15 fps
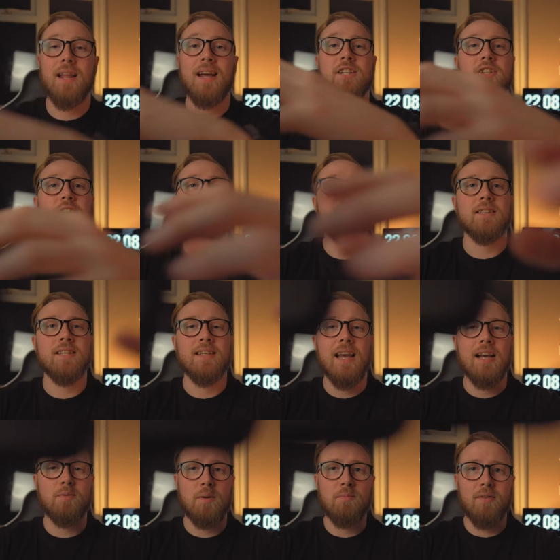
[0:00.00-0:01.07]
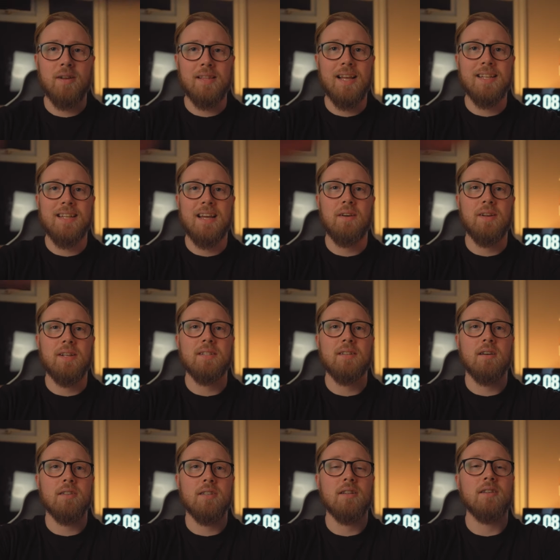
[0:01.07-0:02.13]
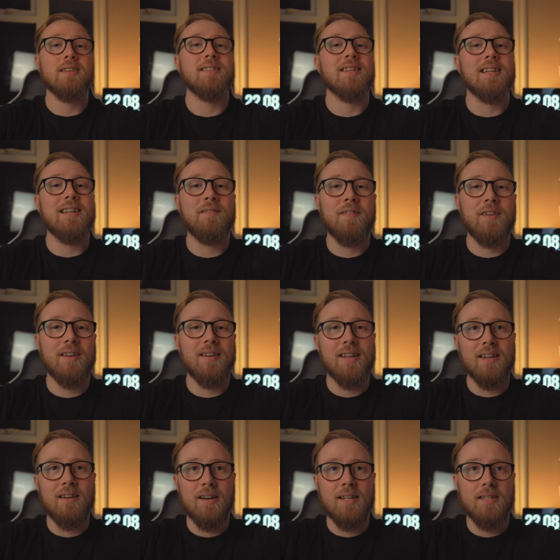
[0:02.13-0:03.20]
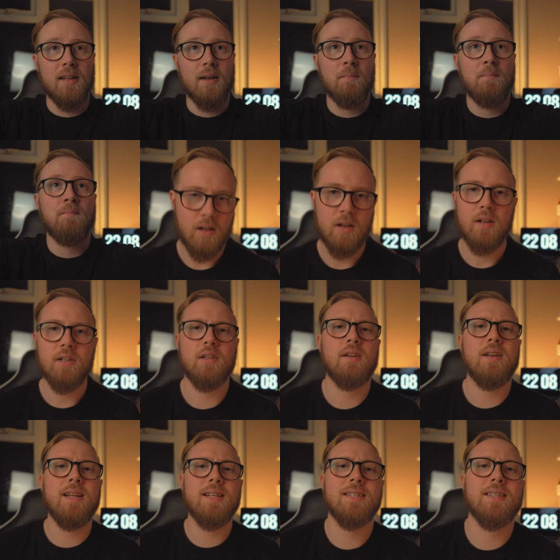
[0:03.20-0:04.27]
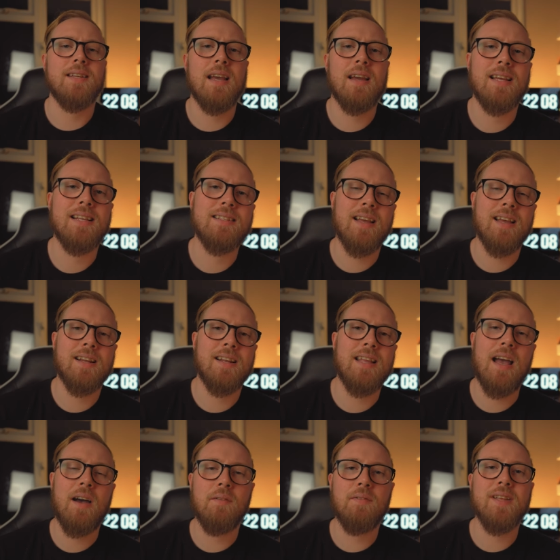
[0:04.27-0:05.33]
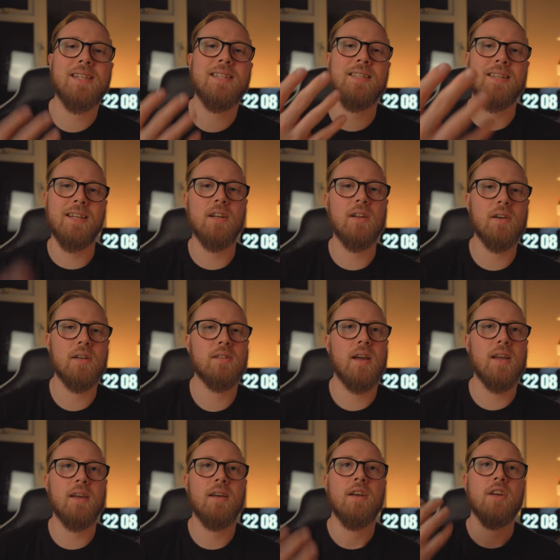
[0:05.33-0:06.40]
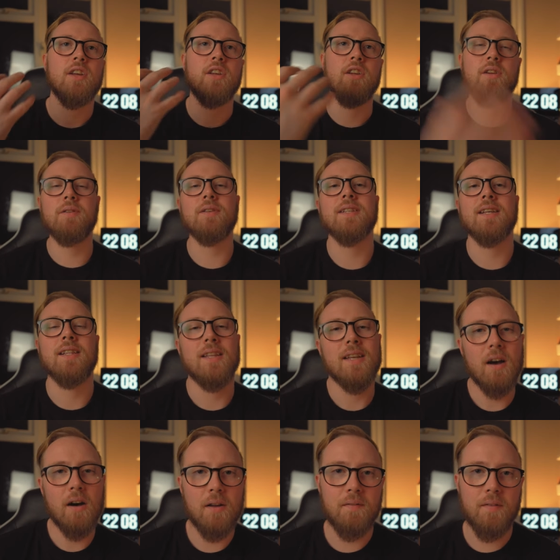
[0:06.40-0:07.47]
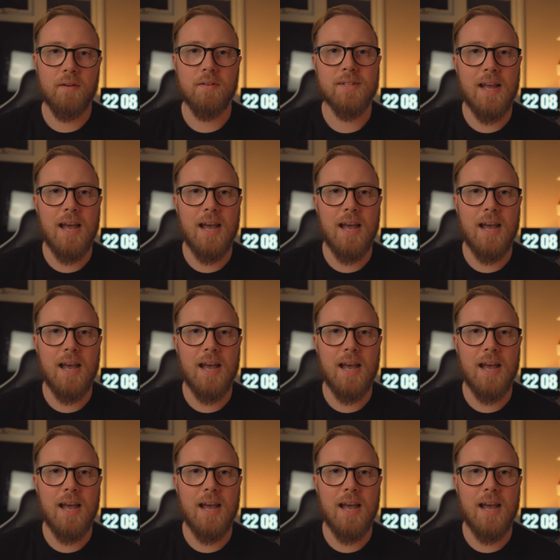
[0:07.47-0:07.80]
as you can see, as we bring that down, it starts to look significantly nicer. So let's see exactly how this scene looks like using the iPhone's